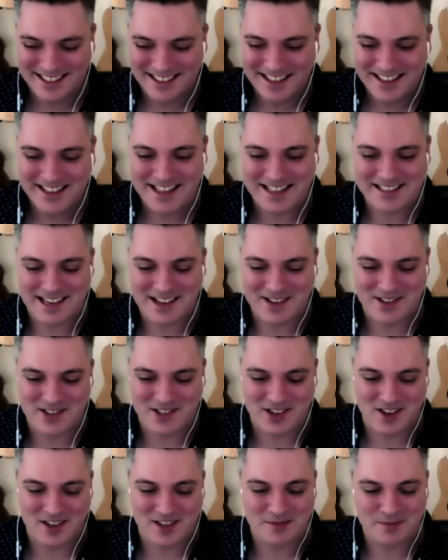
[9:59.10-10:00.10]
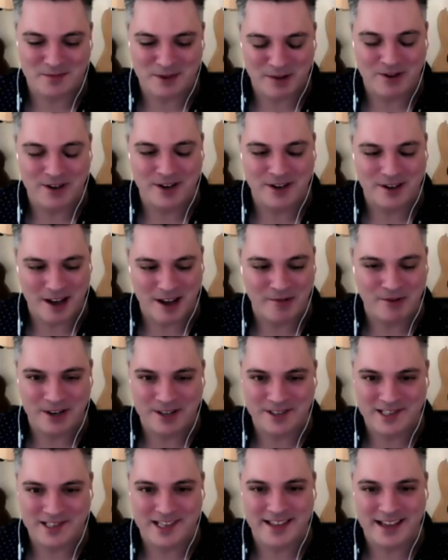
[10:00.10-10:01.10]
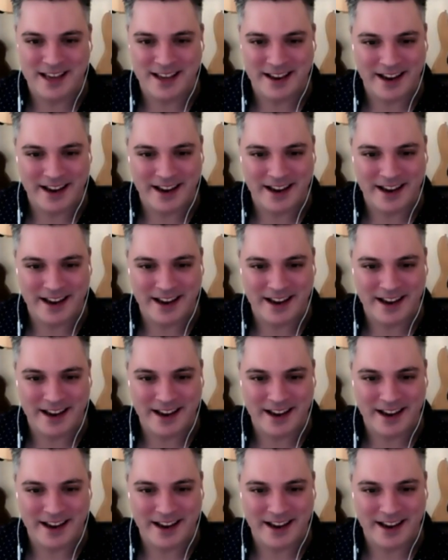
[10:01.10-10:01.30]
That sounds awesome. I wanna see that